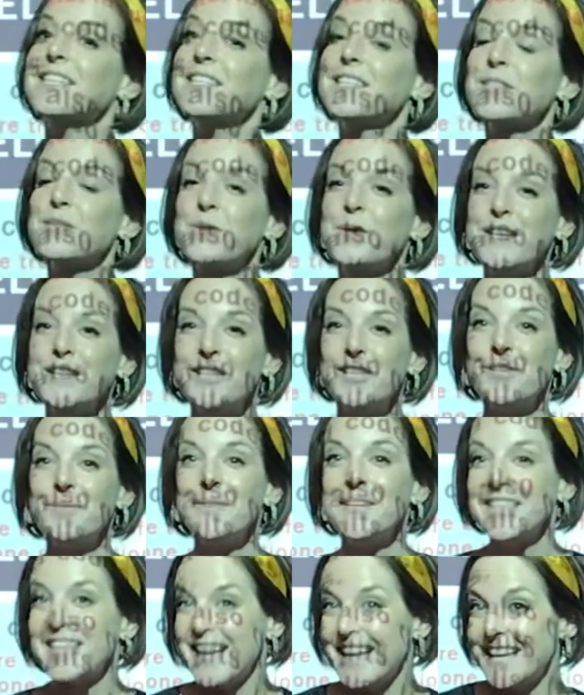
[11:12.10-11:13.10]
is going to
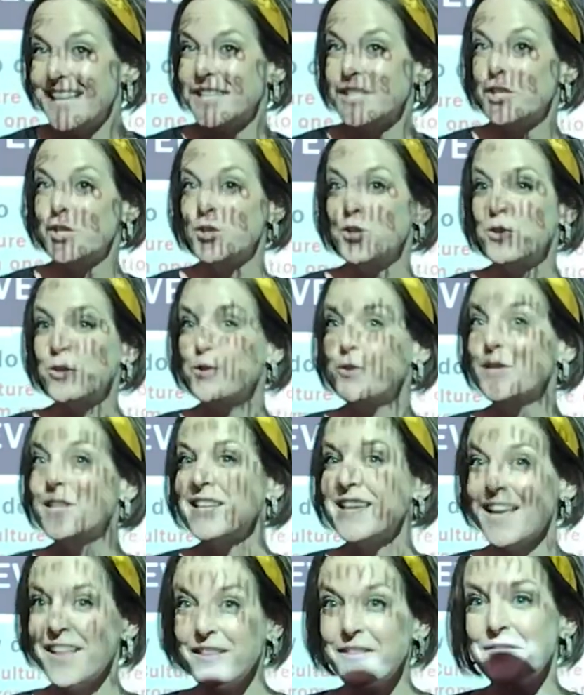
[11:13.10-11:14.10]
relate to
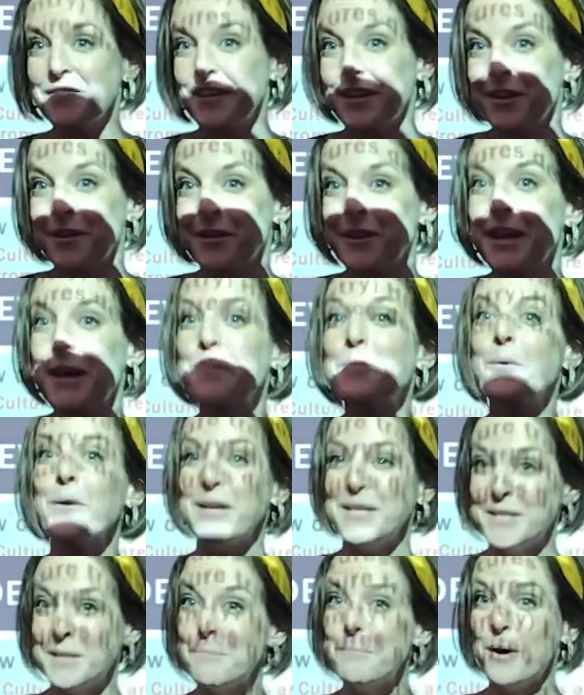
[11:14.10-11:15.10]
another video that I'm going
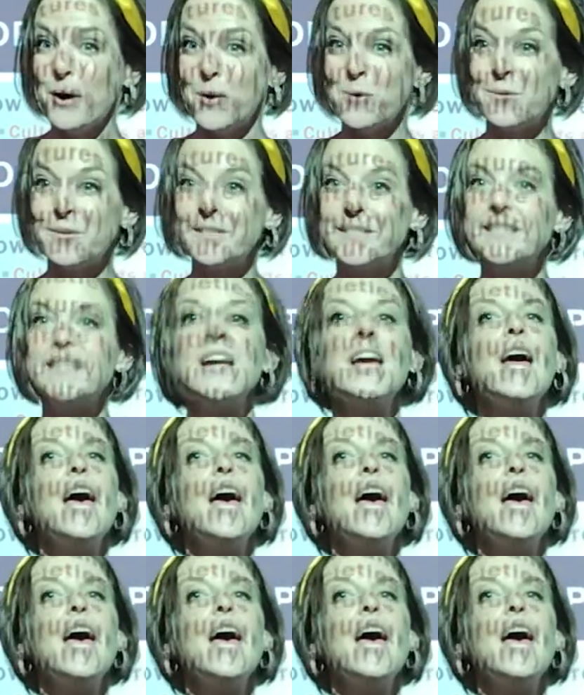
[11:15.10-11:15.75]
to post.